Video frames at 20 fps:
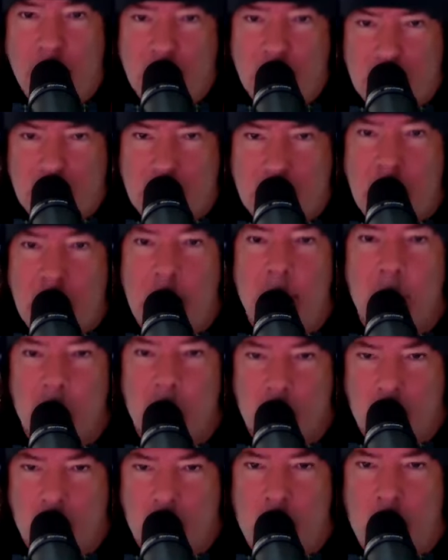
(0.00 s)
GTA, the
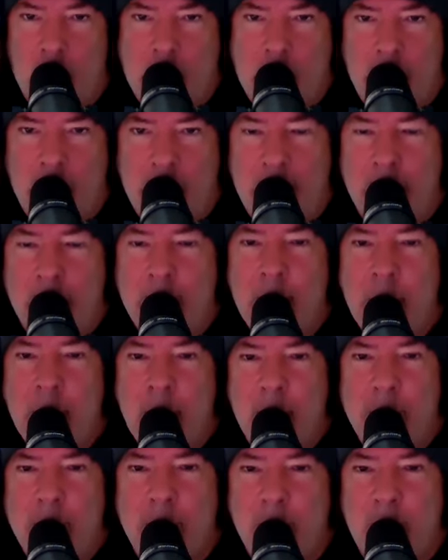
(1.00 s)
Toronto area,
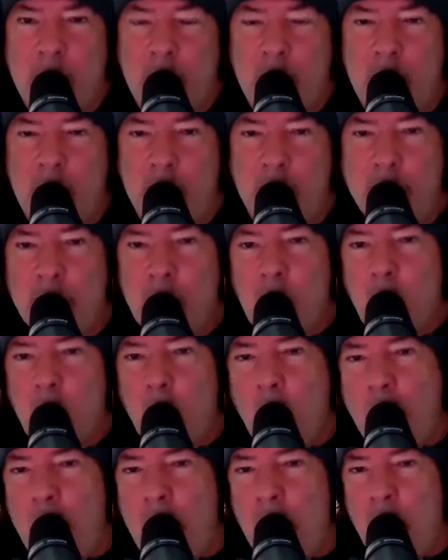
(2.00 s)
unfamiliar.
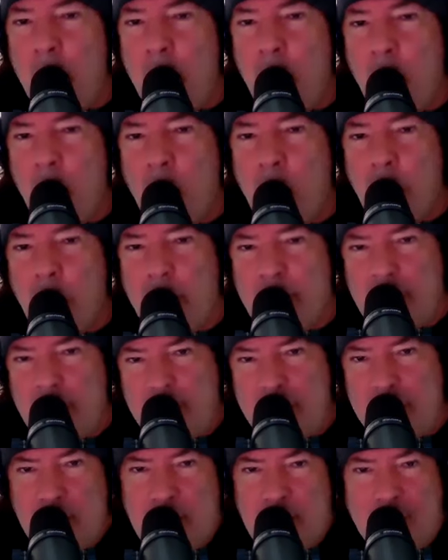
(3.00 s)
What
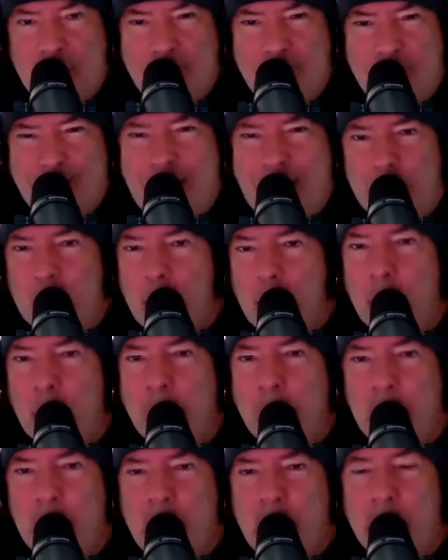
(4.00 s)
is that program
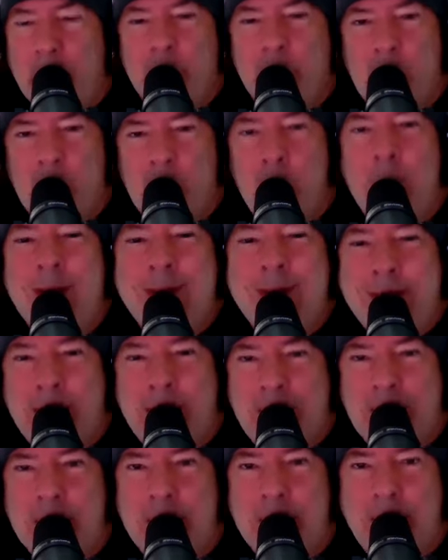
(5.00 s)
like for you in
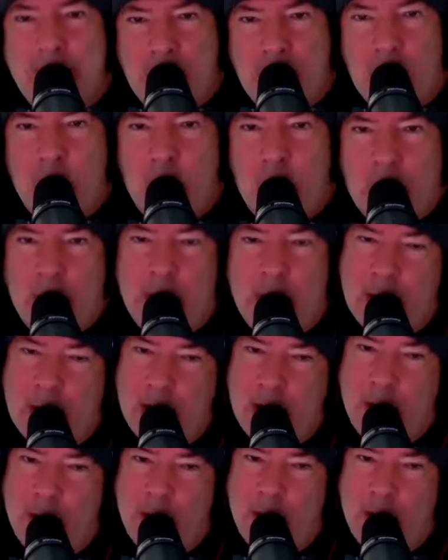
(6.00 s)
taking the helm right now?